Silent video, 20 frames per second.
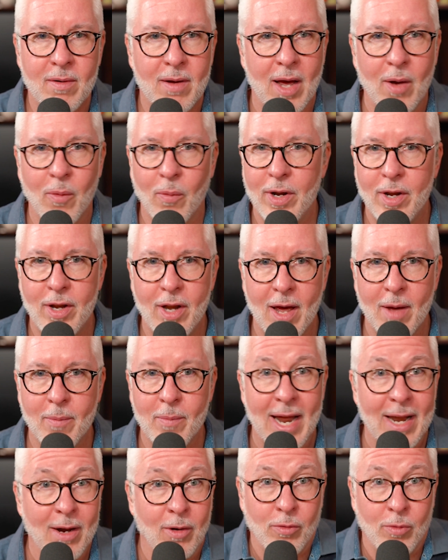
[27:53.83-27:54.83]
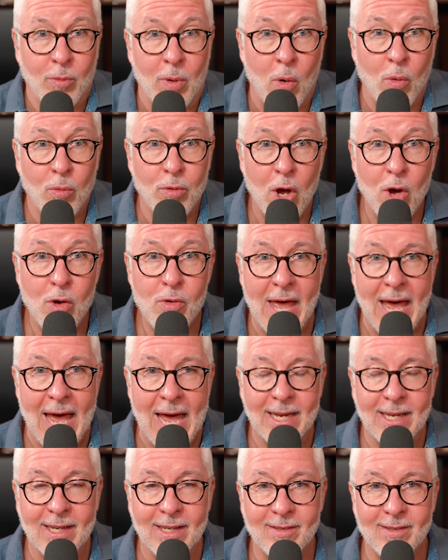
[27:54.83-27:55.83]
I don't know
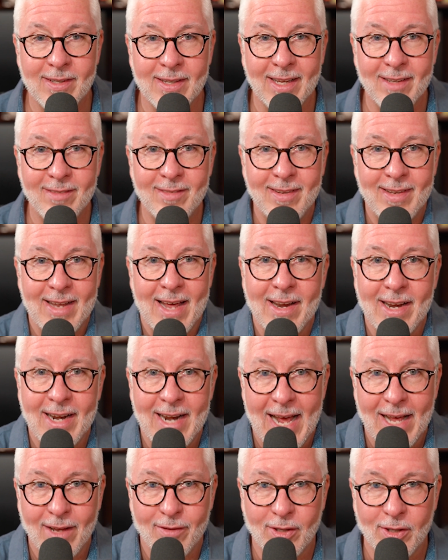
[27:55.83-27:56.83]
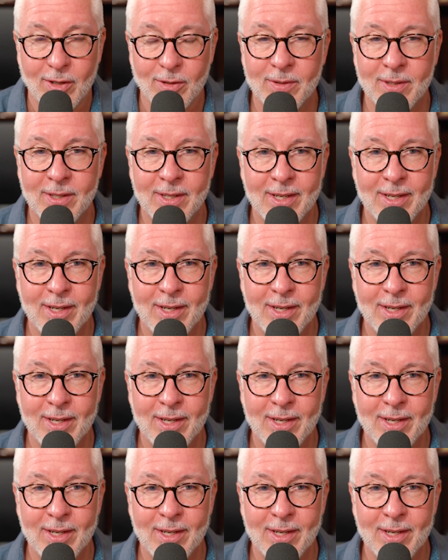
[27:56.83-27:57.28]
that until I sit down and ask you.